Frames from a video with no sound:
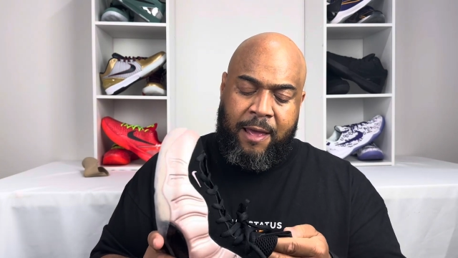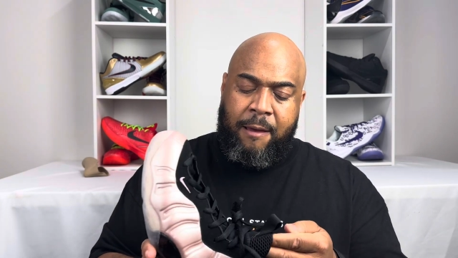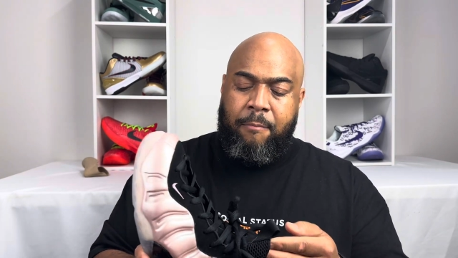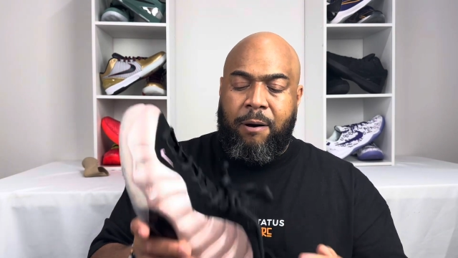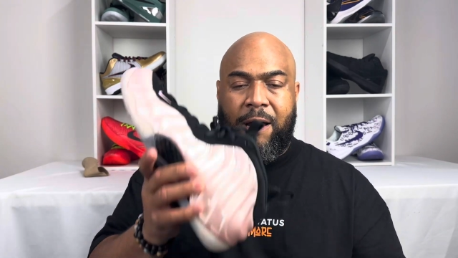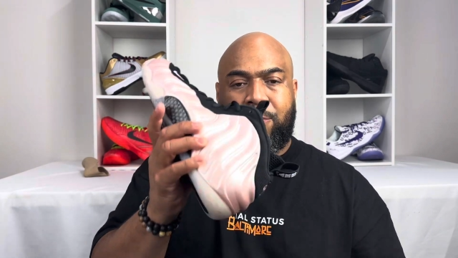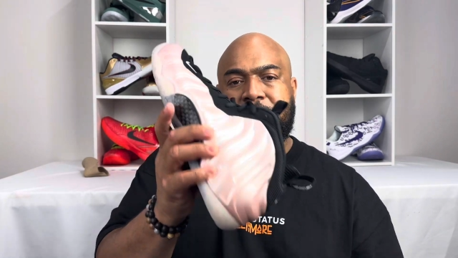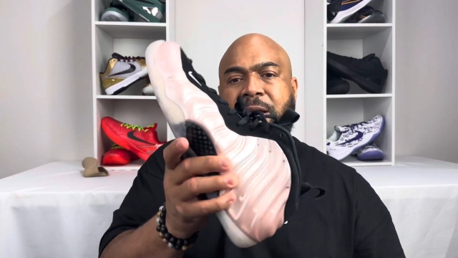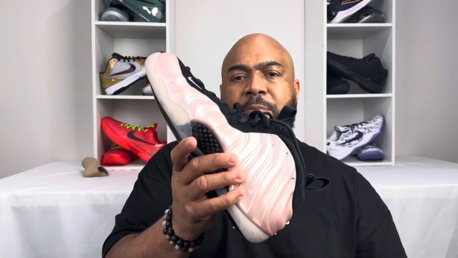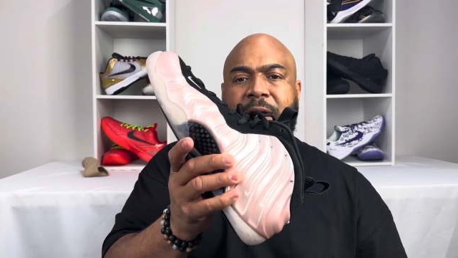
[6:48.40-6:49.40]
But
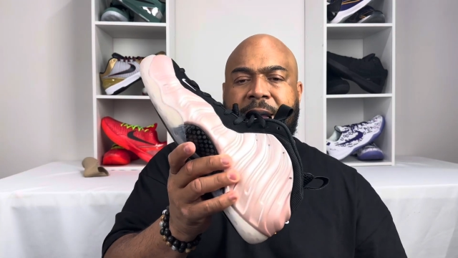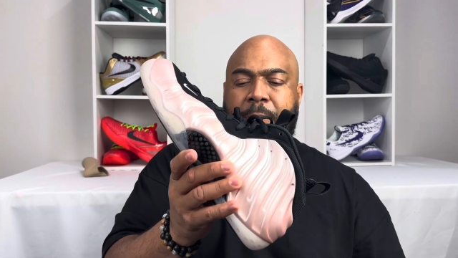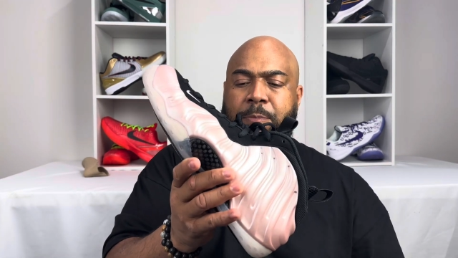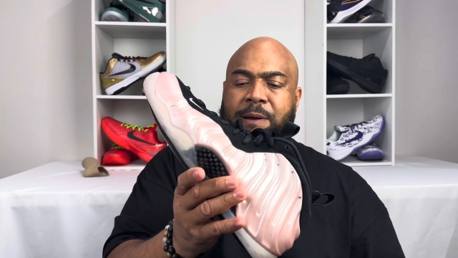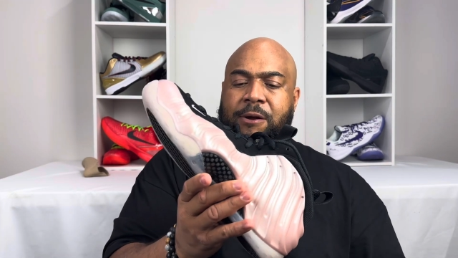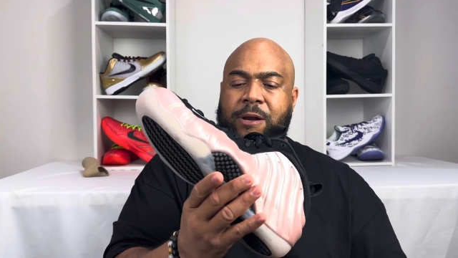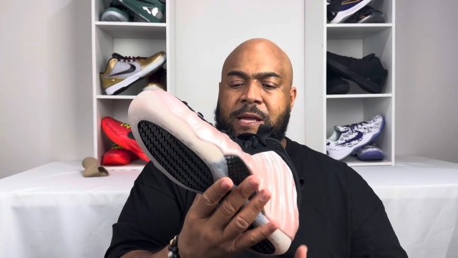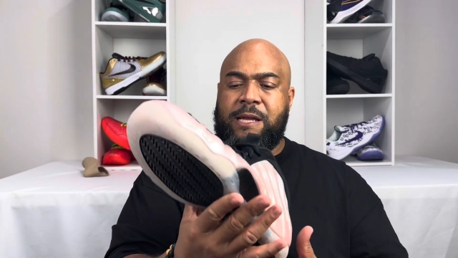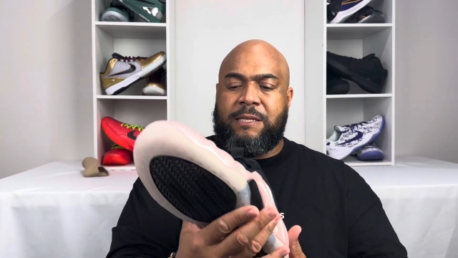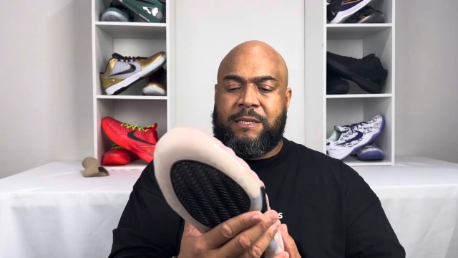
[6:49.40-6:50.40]
was able to cop a pair of
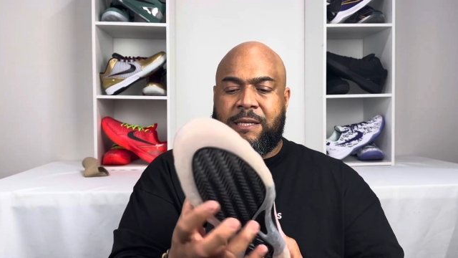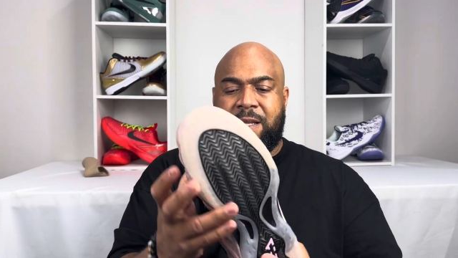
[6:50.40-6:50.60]
these.